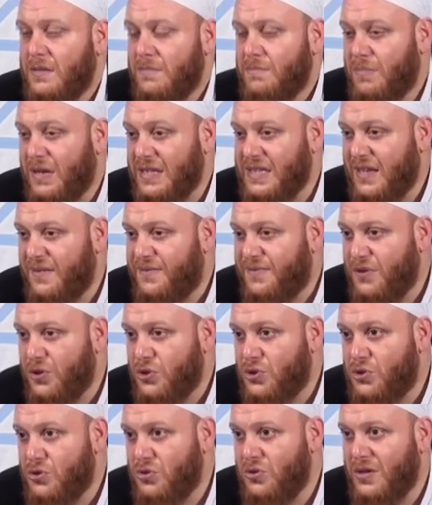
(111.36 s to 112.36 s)
But if you
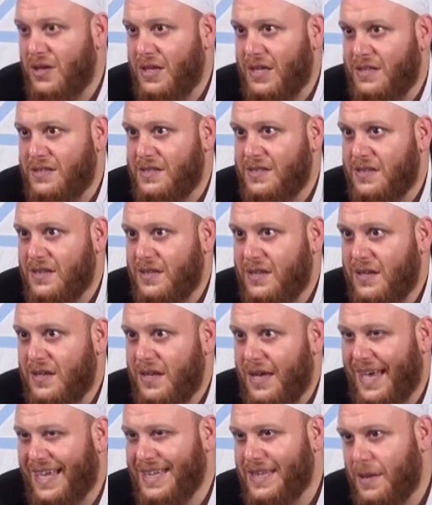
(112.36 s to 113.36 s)
do it
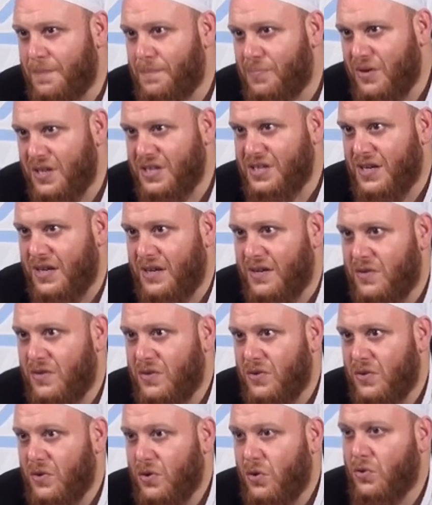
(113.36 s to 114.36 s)
under pressure,
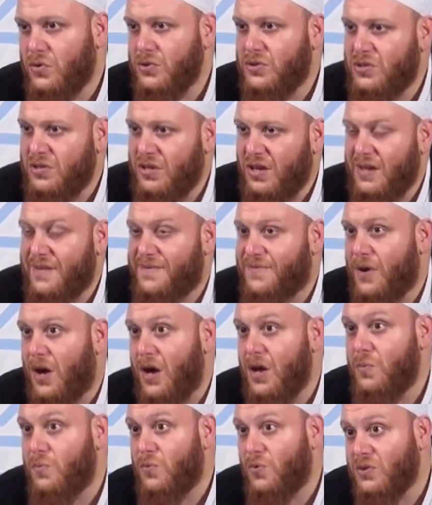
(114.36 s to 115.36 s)
or do it for
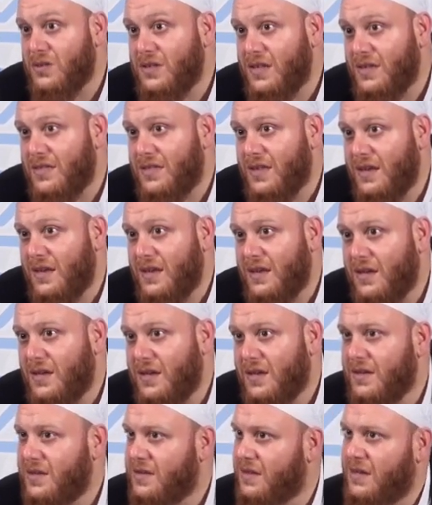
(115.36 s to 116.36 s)
a worldly thing,
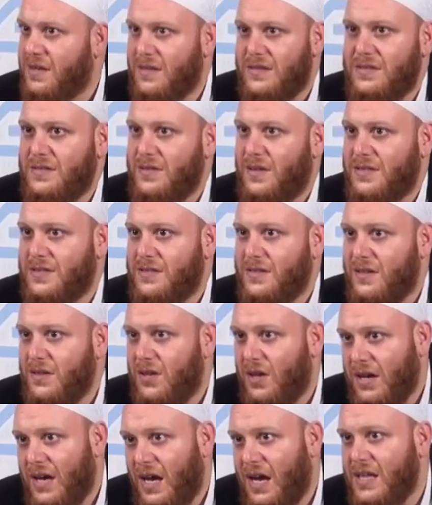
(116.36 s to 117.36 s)
then it's not.
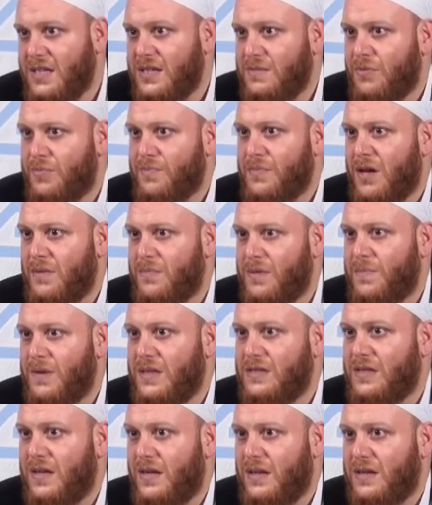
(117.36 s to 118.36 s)
Like Hatib ibn Abi
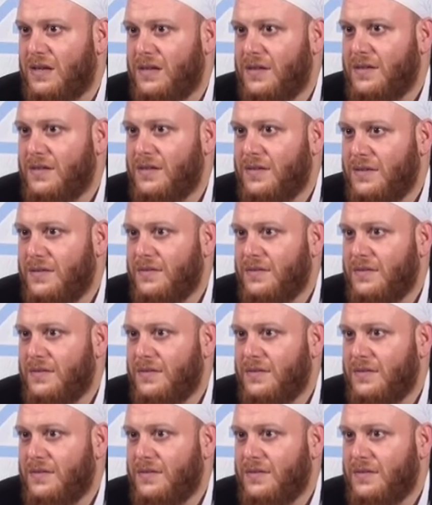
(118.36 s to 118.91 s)
Balta.